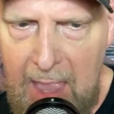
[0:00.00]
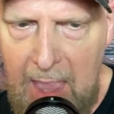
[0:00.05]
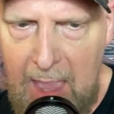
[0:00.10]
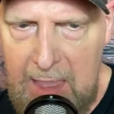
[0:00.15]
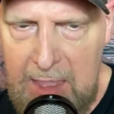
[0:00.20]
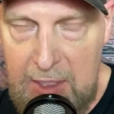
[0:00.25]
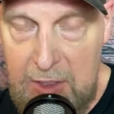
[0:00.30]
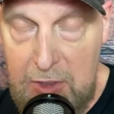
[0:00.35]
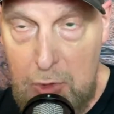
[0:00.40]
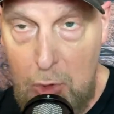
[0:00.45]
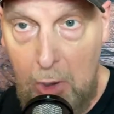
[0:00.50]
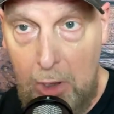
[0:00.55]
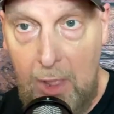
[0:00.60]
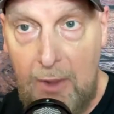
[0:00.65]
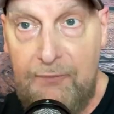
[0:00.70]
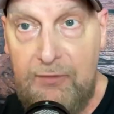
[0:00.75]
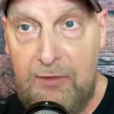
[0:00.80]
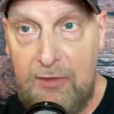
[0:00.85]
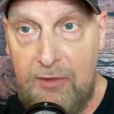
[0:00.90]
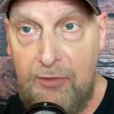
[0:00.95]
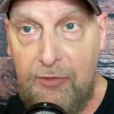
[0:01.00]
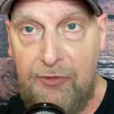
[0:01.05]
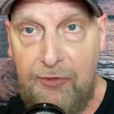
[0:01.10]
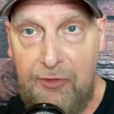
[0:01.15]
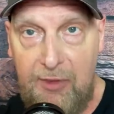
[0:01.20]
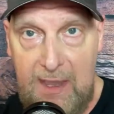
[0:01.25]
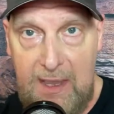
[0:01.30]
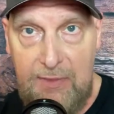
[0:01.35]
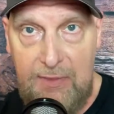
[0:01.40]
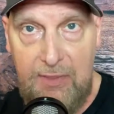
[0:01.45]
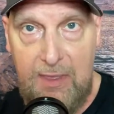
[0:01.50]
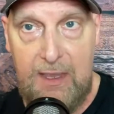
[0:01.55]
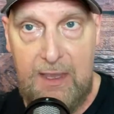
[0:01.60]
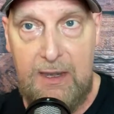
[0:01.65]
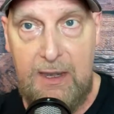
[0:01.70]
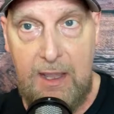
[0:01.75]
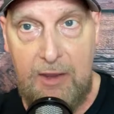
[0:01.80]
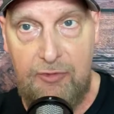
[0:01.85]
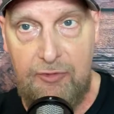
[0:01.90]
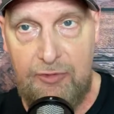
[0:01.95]
you'll often see the
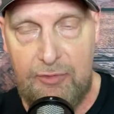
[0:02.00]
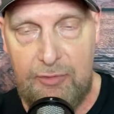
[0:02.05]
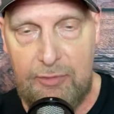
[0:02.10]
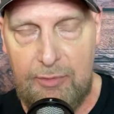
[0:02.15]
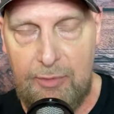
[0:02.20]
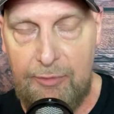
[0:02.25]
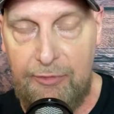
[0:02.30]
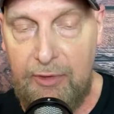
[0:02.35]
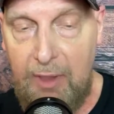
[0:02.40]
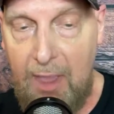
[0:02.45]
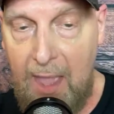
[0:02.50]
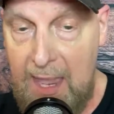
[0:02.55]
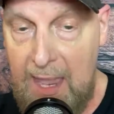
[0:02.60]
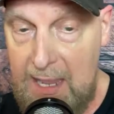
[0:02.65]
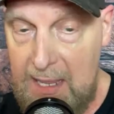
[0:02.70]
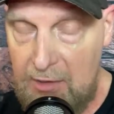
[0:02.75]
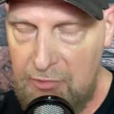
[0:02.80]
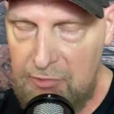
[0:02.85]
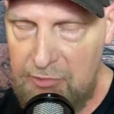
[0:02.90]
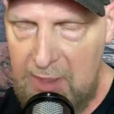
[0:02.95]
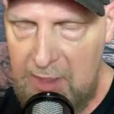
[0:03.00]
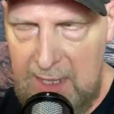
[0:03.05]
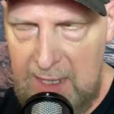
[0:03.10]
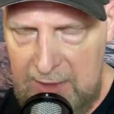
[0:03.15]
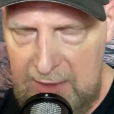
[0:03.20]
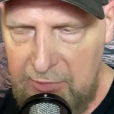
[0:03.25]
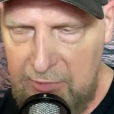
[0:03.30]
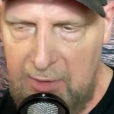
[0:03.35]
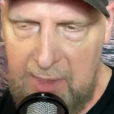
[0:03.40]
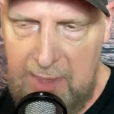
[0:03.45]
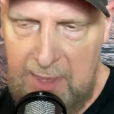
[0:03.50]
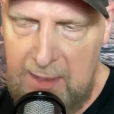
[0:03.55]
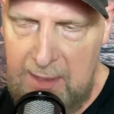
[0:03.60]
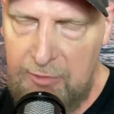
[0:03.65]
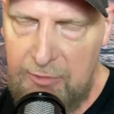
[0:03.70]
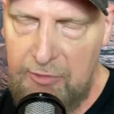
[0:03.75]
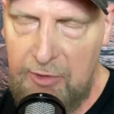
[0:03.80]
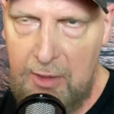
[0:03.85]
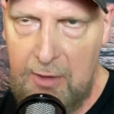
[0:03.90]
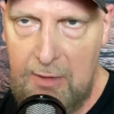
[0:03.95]
initials HDT,
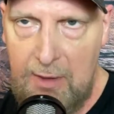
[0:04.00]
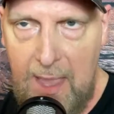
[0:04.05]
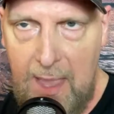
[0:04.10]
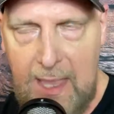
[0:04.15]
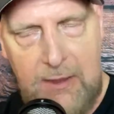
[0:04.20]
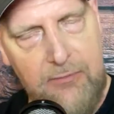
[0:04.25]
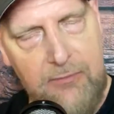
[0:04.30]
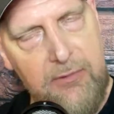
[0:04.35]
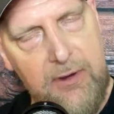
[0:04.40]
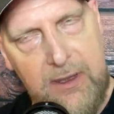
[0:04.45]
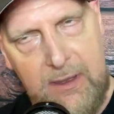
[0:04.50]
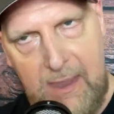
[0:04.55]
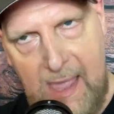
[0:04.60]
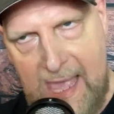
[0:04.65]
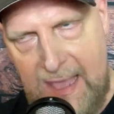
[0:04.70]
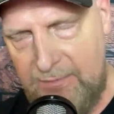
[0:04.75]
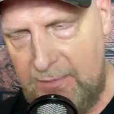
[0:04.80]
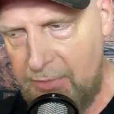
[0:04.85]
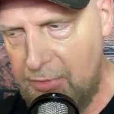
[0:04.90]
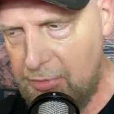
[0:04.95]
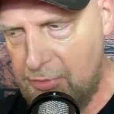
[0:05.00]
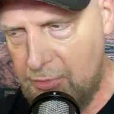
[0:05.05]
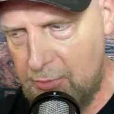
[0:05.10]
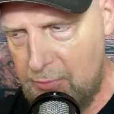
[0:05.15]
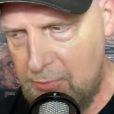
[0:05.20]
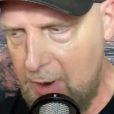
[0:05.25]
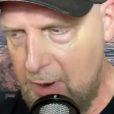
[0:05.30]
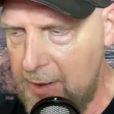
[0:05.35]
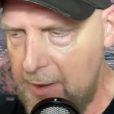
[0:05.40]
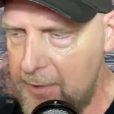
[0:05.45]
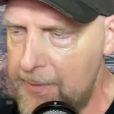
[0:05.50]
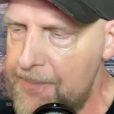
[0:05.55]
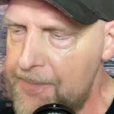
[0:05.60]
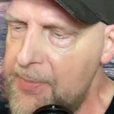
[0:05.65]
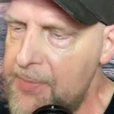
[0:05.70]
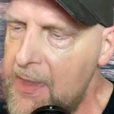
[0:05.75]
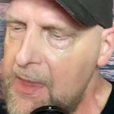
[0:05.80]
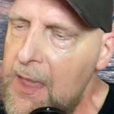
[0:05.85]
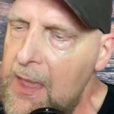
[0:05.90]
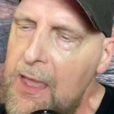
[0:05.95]
so Henry David Thoreau.
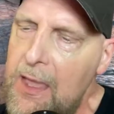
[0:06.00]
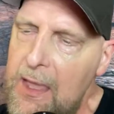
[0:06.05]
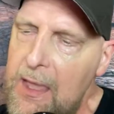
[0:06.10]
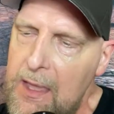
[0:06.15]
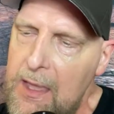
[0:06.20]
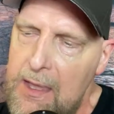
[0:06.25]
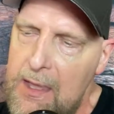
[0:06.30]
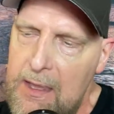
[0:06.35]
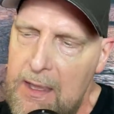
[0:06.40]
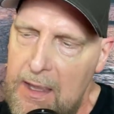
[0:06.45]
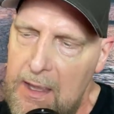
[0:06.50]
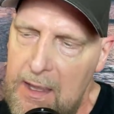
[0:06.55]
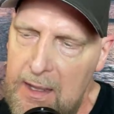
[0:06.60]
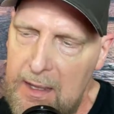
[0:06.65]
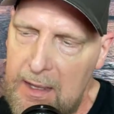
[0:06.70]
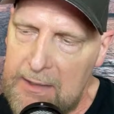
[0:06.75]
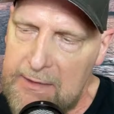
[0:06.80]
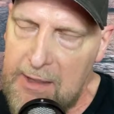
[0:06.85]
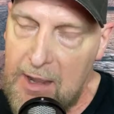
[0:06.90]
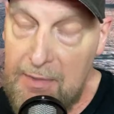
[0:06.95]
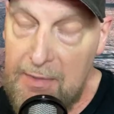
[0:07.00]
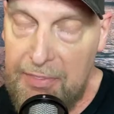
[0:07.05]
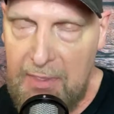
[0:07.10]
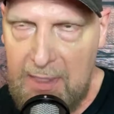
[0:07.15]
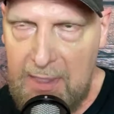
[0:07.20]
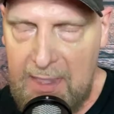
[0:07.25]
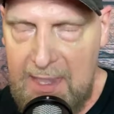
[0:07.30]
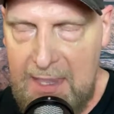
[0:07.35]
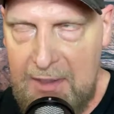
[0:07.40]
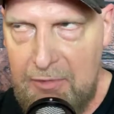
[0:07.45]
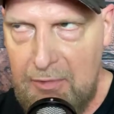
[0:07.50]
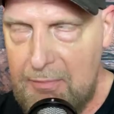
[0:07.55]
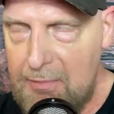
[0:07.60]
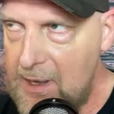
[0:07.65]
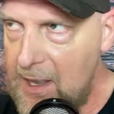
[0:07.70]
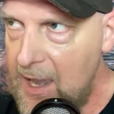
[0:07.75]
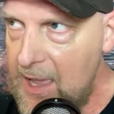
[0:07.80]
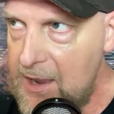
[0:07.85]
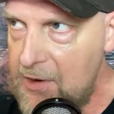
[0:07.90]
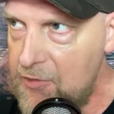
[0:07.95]
I don't think he's a
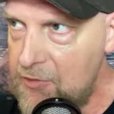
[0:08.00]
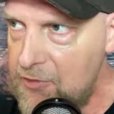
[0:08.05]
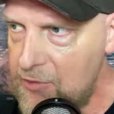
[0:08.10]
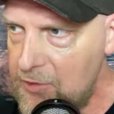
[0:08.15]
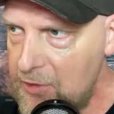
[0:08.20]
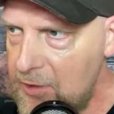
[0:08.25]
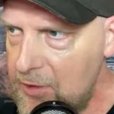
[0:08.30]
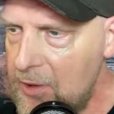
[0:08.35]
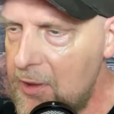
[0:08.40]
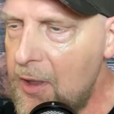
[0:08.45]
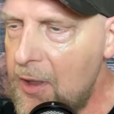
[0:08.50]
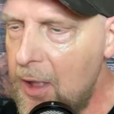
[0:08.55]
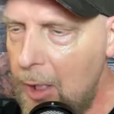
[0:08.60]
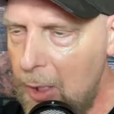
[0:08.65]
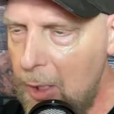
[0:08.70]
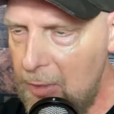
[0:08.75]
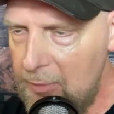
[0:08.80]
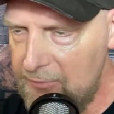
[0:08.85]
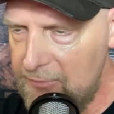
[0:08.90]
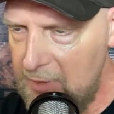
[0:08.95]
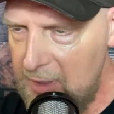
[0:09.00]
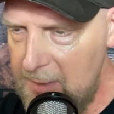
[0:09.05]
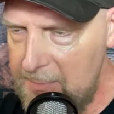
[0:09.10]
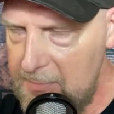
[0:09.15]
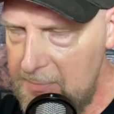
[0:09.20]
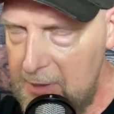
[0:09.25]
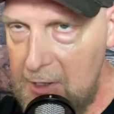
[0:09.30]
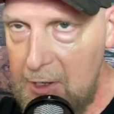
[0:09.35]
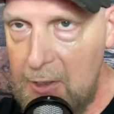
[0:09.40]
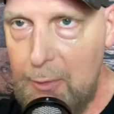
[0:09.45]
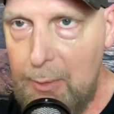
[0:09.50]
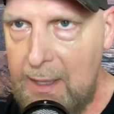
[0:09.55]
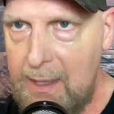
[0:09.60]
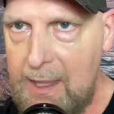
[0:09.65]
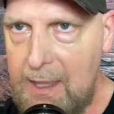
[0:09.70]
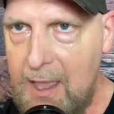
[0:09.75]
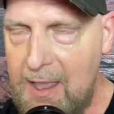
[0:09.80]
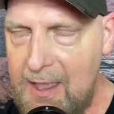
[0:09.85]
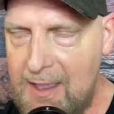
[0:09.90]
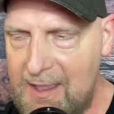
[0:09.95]
relation of Louis
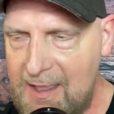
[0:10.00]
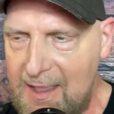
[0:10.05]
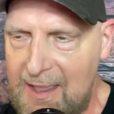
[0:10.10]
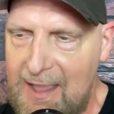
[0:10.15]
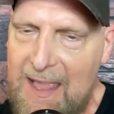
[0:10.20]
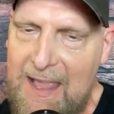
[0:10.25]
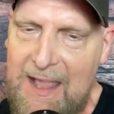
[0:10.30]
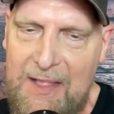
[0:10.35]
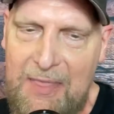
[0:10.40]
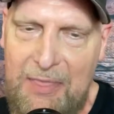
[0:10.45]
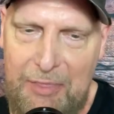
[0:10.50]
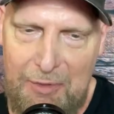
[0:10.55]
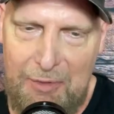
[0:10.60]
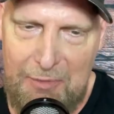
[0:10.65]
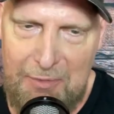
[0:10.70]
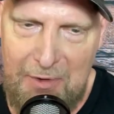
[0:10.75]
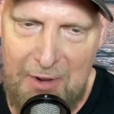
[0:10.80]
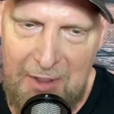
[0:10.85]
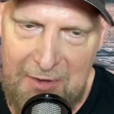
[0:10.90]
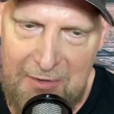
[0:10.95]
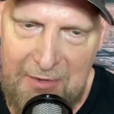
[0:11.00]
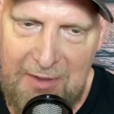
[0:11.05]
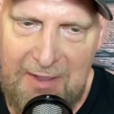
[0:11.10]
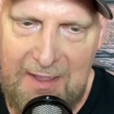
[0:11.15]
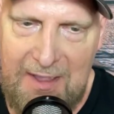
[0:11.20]
Thoreau.